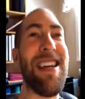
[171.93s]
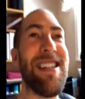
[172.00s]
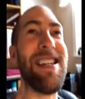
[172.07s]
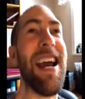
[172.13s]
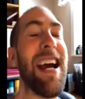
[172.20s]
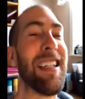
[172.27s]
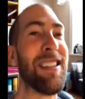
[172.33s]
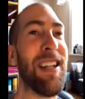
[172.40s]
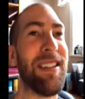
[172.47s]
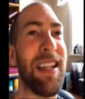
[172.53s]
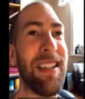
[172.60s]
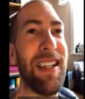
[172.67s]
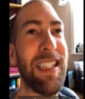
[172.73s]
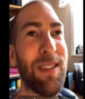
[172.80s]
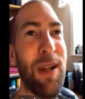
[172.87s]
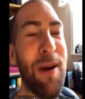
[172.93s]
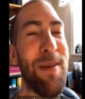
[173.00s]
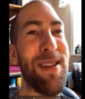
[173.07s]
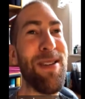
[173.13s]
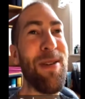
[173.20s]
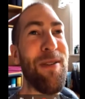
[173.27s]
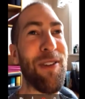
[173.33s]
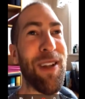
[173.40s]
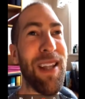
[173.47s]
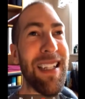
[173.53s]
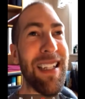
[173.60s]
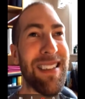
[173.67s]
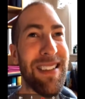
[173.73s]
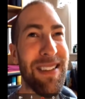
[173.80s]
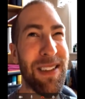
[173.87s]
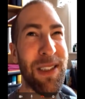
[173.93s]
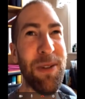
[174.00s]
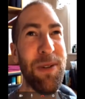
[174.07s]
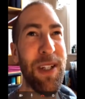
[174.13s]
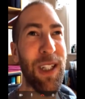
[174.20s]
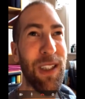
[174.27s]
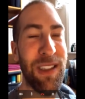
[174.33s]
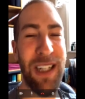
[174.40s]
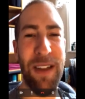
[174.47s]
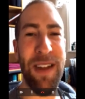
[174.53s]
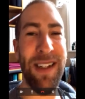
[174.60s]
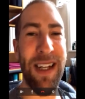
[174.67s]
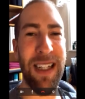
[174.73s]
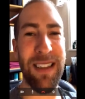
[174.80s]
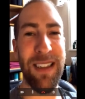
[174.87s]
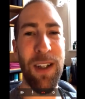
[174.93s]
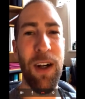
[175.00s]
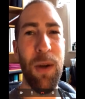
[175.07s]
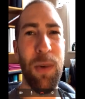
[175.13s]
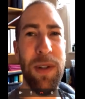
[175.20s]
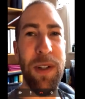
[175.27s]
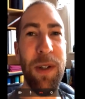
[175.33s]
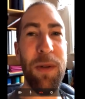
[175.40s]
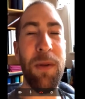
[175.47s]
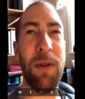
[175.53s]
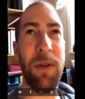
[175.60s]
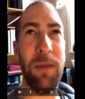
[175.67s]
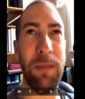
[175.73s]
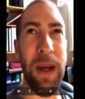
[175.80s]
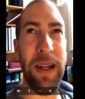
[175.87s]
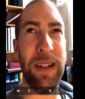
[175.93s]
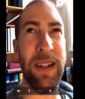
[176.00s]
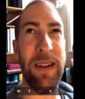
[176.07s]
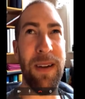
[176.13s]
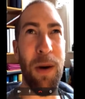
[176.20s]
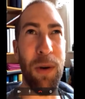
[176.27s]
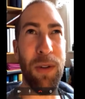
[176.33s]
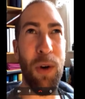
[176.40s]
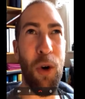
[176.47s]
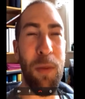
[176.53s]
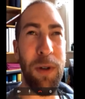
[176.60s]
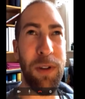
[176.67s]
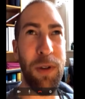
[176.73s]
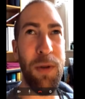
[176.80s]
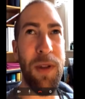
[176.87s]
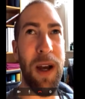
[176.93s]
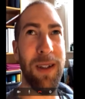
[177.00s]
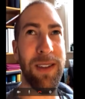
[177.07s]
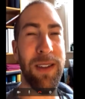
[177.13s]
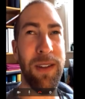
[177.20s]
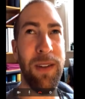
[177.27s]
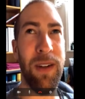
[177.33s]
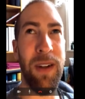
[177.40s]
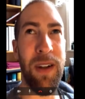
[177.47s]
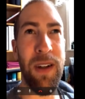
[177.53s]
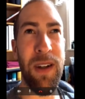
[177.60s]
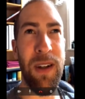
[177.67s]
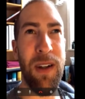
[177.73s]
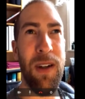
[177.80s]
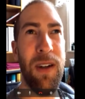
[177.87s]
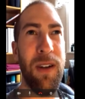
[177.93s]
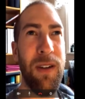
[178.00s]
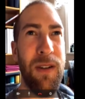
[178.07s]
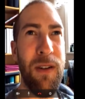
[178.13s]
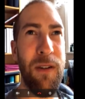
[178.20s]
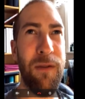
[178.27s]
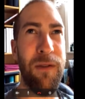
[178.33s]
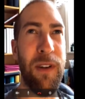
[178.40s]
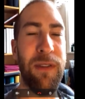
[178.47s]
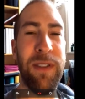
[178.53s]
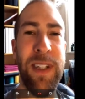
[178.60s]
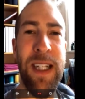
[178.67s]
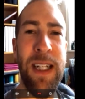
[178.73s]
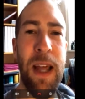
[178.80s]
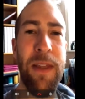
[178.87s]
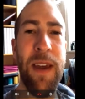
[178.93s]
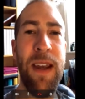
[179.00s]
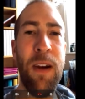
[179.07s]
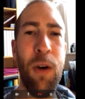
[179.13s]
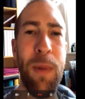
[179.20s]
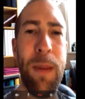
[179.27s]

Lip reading: Yeah, so that's what I've been doing for the last 2 years. I think I got started with you back in October 2015, I think.